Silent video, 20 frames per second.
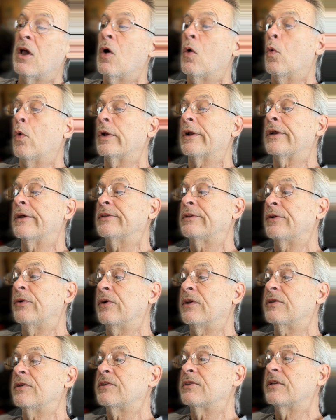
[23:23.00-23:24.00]
what I'll do
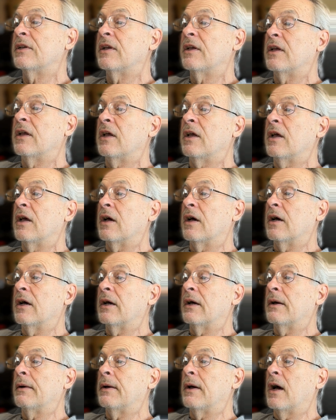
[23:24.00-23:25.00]
is
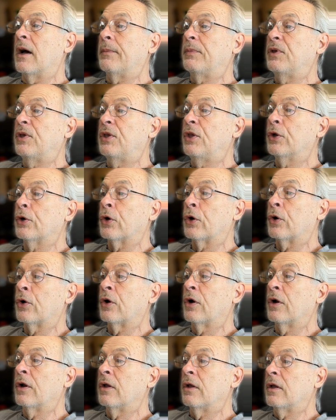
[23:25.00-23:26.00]
up
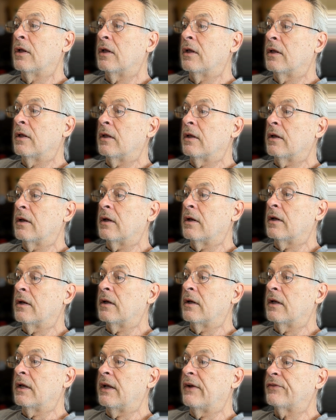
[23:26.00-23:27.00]
here,
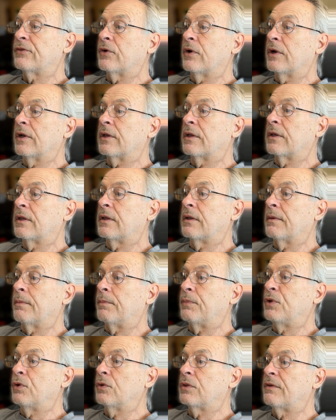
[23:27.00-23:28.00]
after I
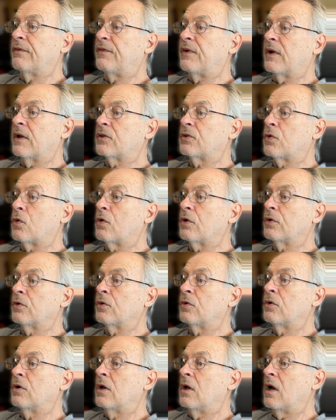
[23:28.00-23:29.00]
compute the
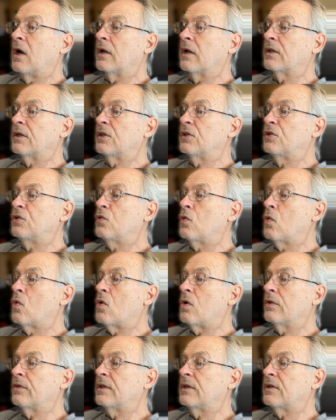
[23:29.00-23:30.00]
factorial, I'm going to do
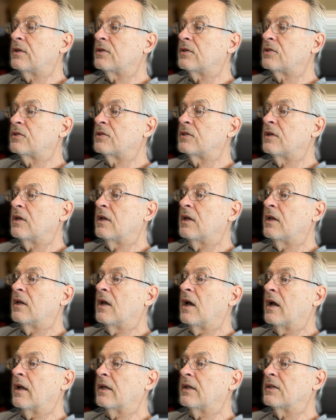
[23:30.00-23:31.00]
all this.
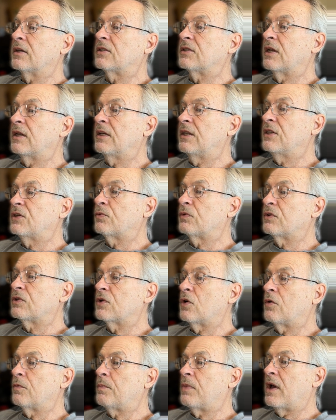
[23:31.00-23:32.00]
I'm going to send these
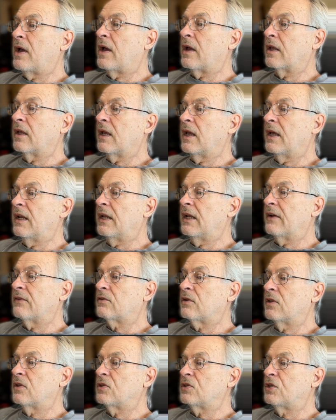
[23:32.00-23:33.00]
results back, and after
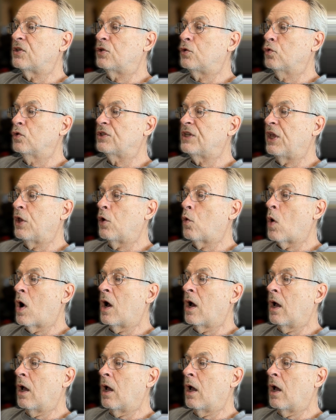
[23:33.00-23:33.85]
this do sequa,